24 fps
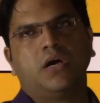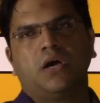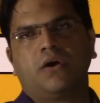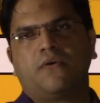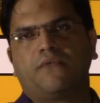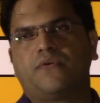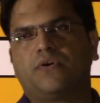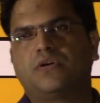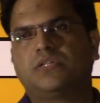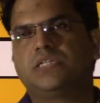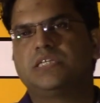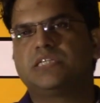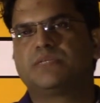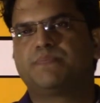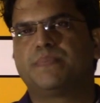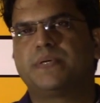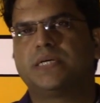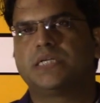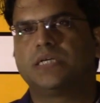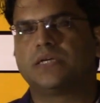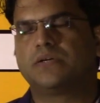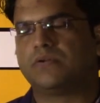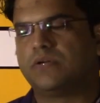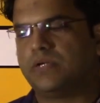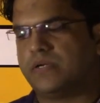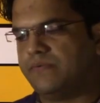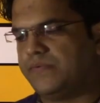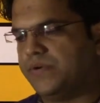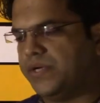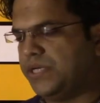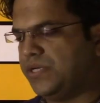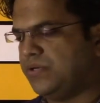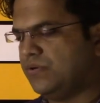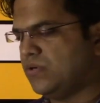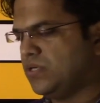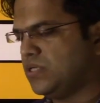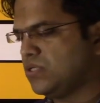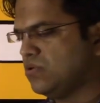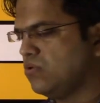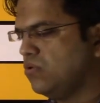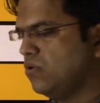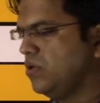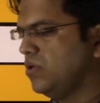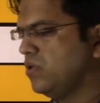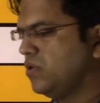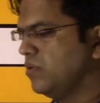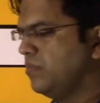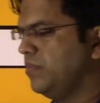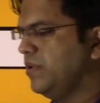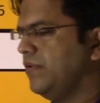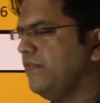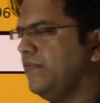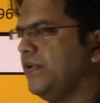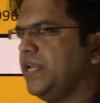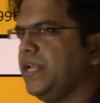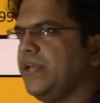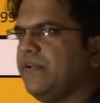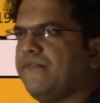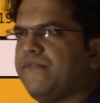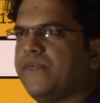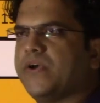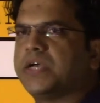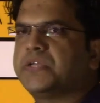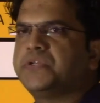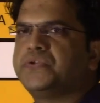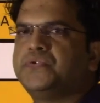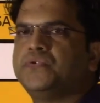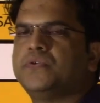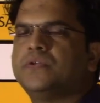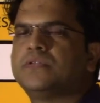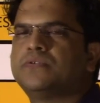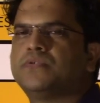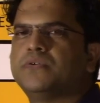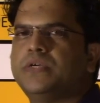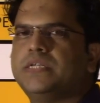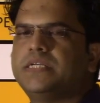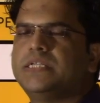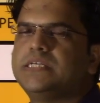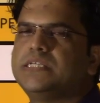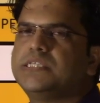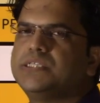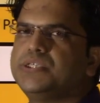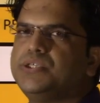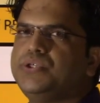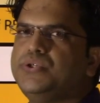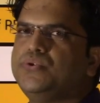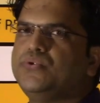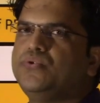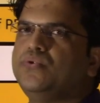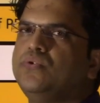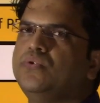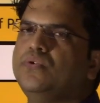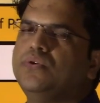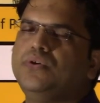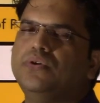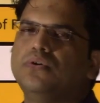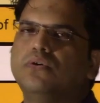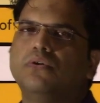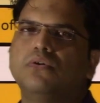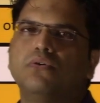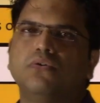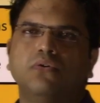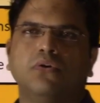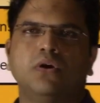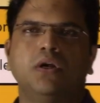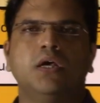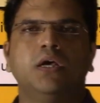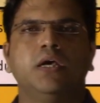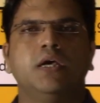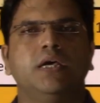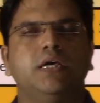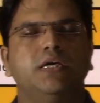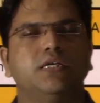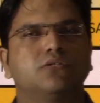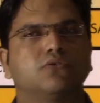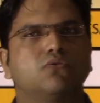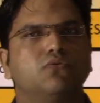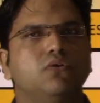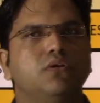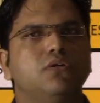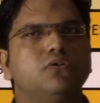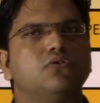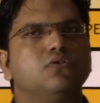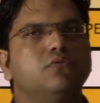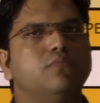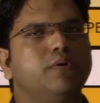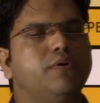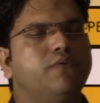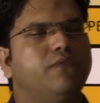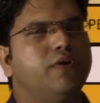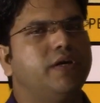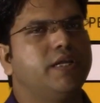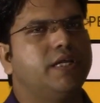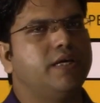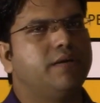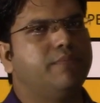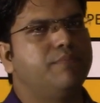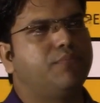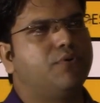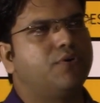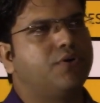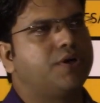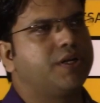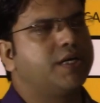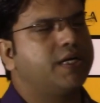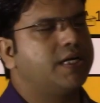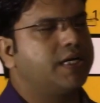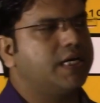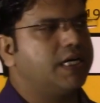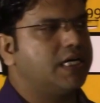for this particular video is going to be very factual. So it is your role is going to be very important.